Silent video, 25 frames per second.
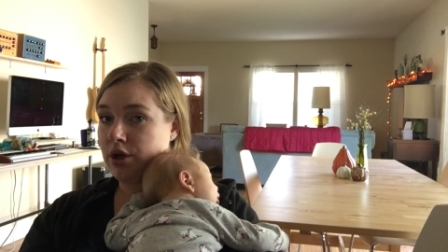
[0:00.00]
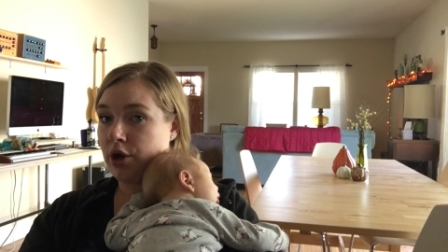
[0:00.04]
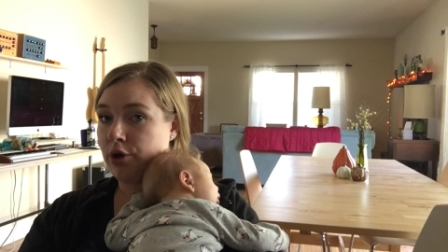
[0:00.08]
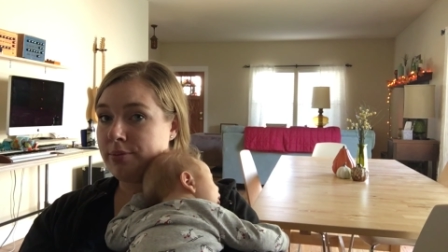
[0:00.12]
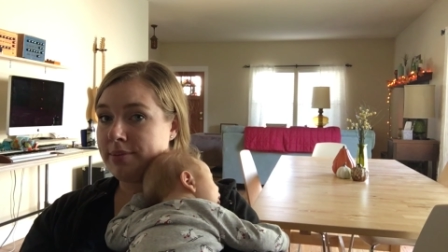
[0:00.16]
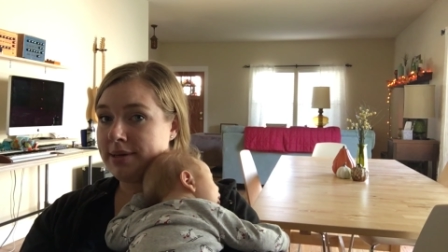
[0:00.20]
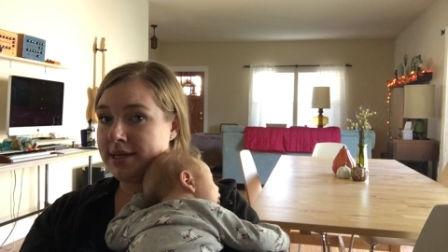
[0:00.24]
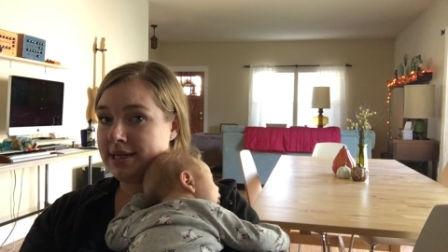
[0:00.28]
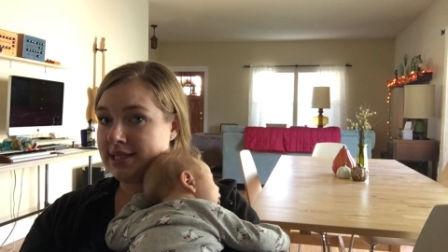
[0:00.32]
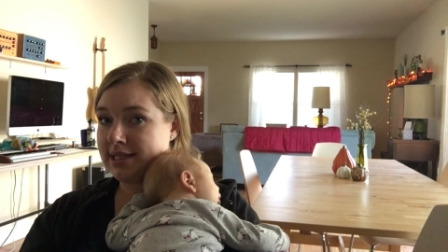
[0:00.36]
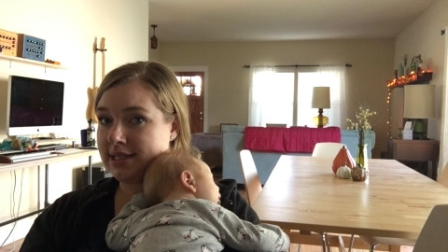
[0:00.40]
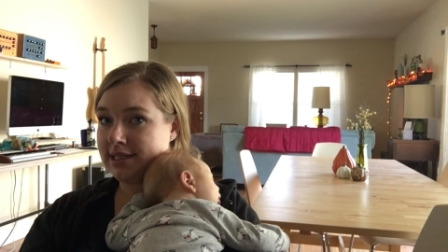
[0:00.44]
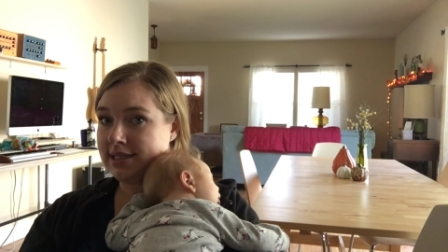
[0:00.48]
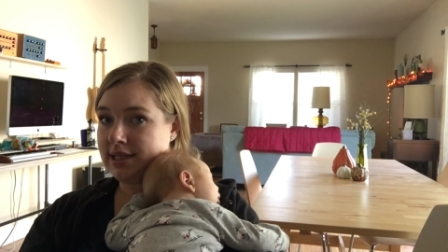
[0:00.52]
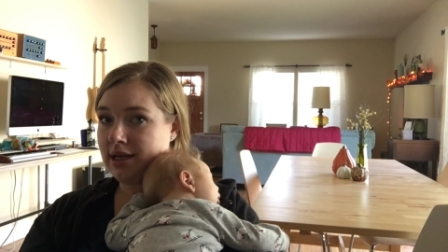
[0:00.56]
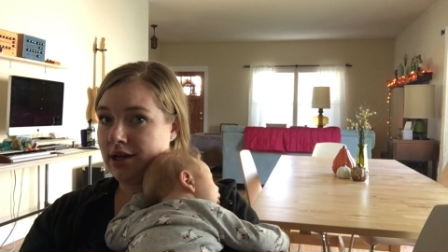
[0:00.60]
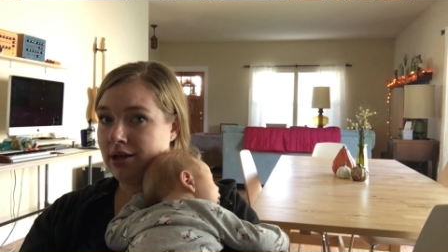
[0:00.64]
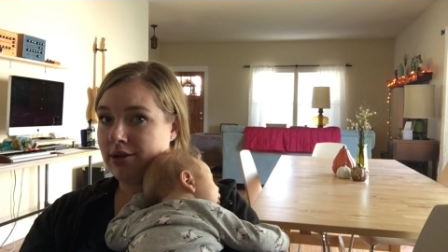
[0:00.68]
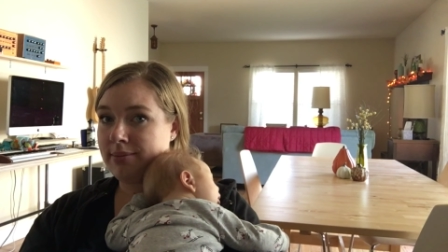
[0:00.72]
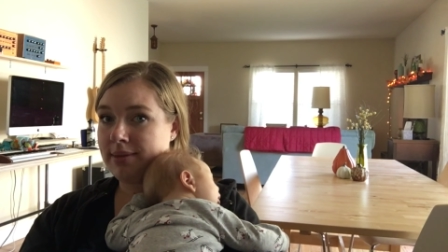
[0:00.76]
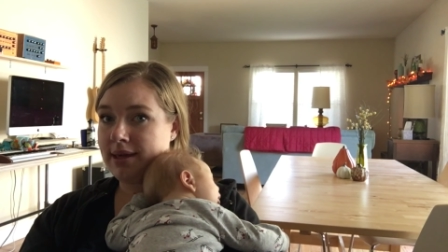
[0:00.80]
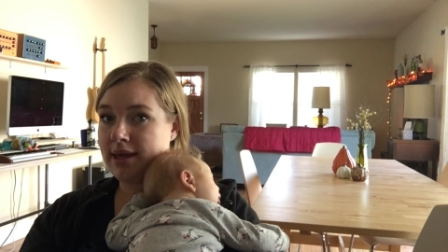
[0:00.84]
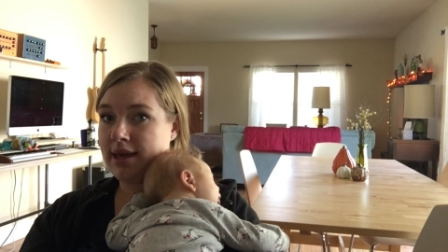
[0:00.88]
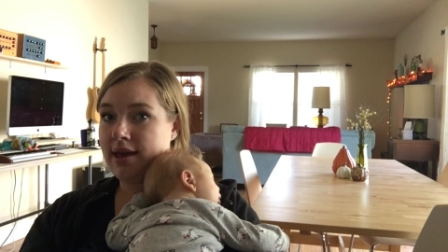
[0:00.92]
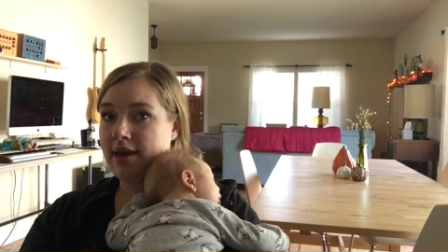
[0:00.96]
OB did
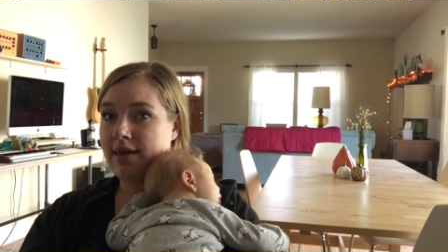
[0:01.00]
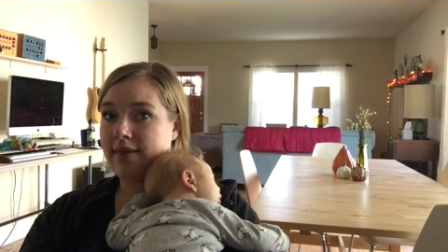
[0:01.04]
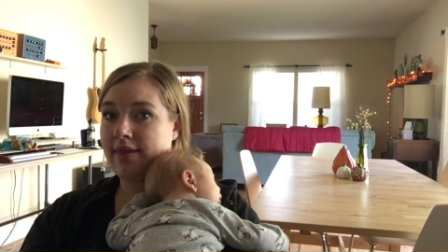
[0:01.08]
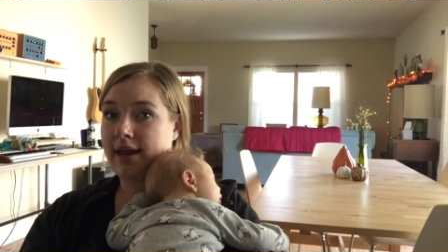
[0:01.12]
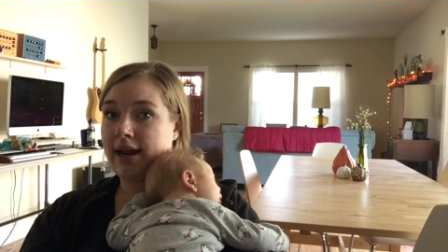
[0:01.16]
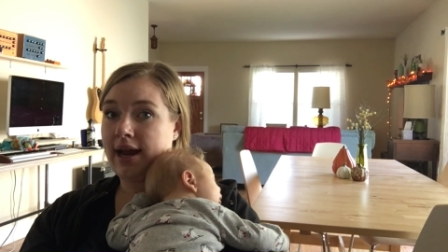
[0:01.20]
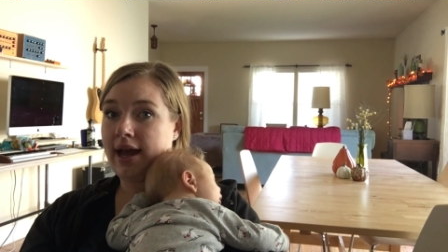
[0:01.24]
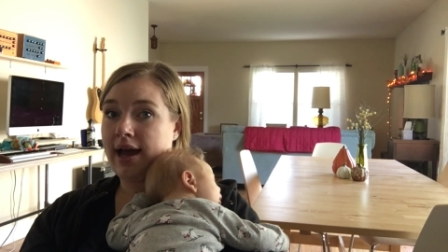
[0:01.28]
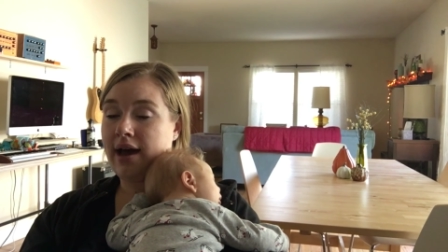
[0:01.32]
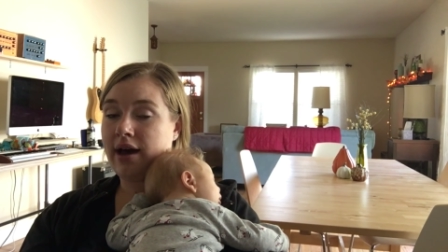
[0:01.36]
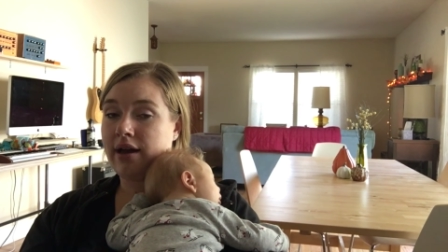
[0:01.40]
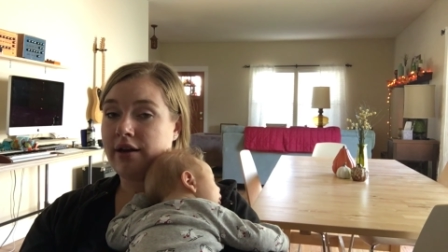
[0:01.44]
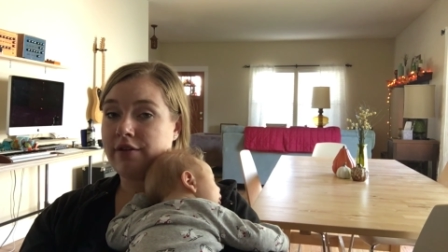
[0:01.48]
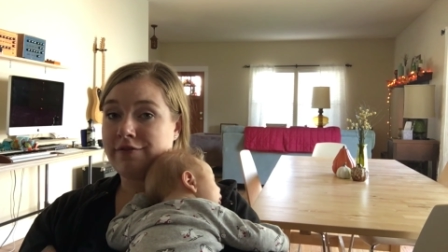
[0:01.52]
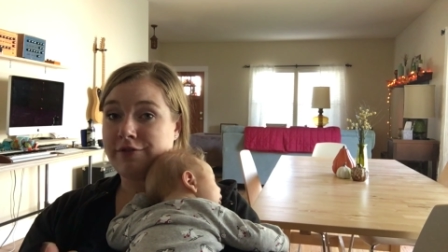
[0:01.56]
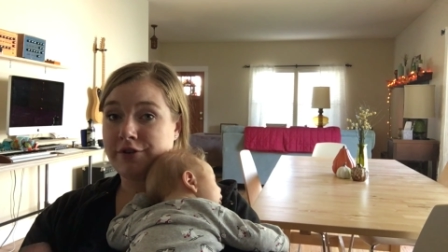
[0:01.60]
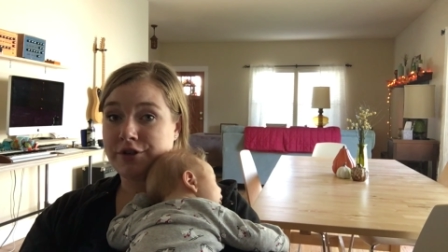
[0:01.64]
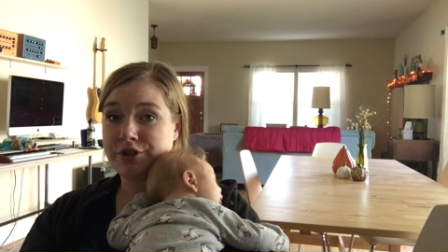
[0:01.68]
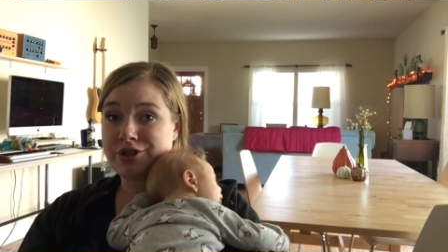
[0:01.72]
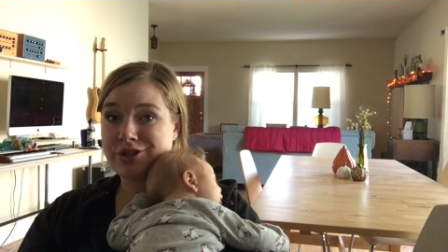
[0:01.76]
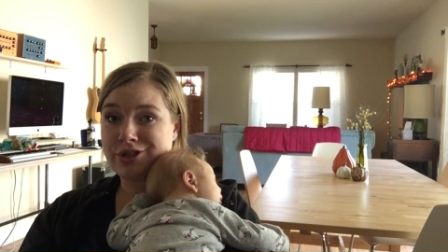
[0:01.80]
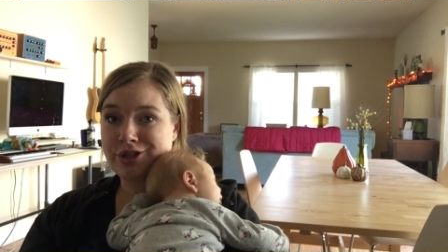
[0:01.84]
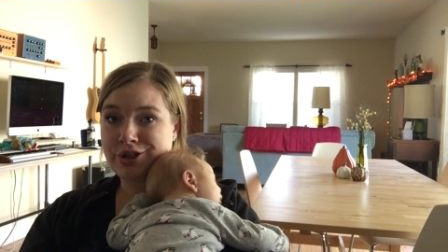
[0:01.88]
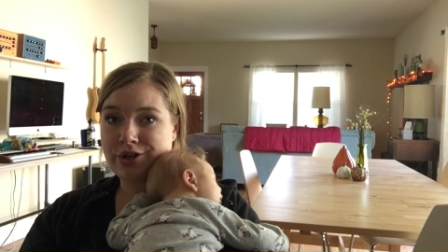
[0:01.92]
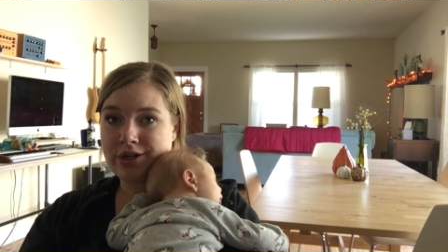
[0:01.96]
tell me that I had a
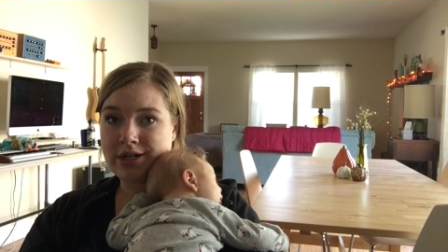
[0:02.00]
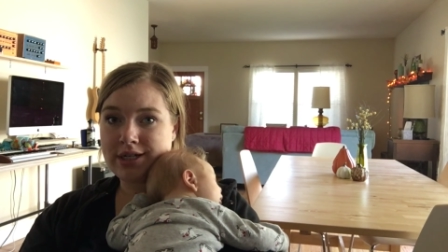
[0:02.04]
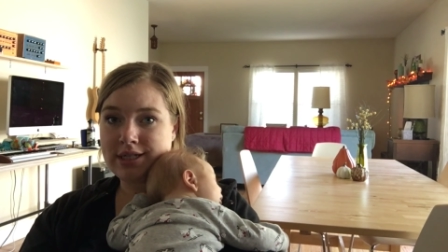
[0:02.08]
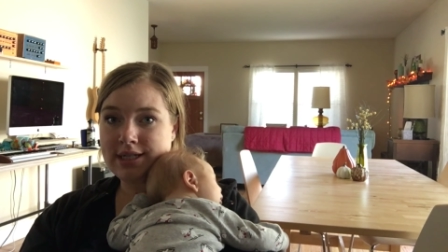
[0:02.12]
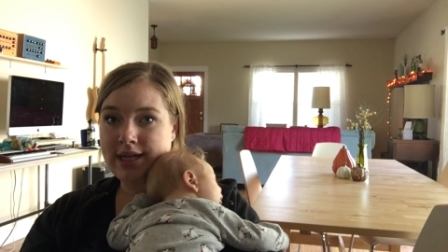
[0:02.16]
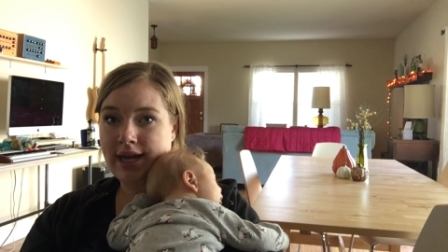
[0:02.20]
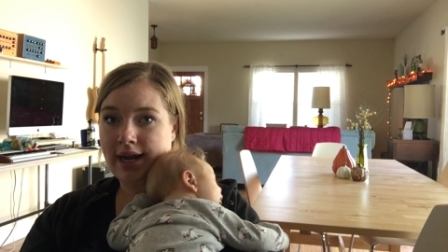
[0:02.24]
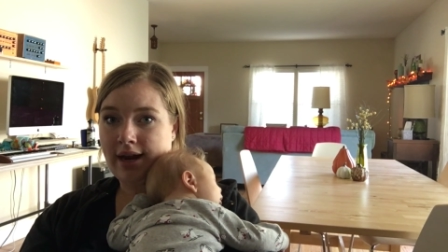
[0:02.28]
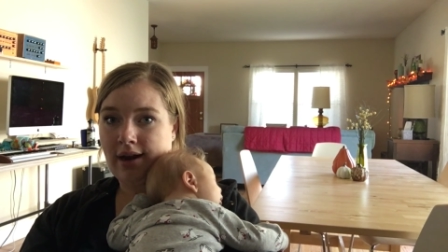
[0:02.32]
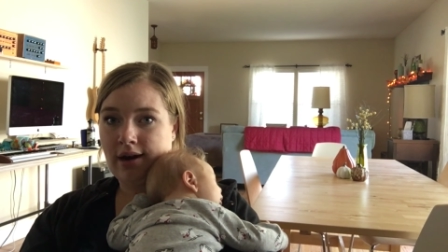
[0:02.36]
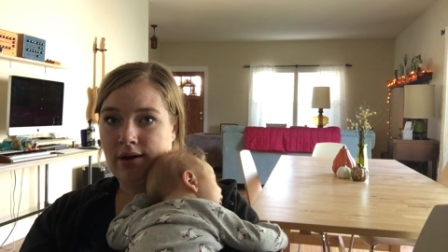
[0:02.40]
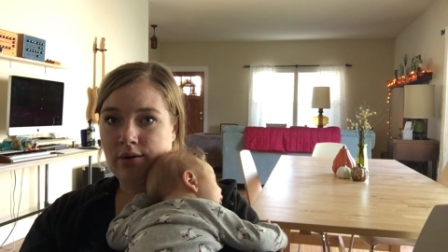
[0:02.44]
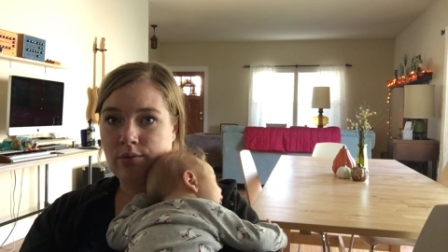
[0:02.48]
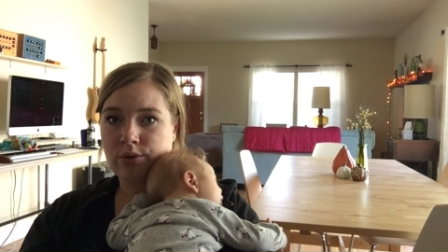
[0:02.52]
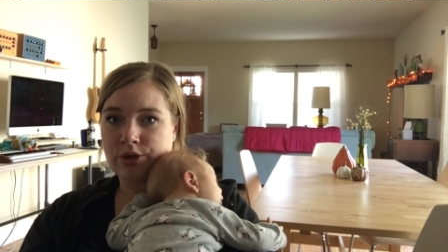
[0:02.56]
1st-degree tear,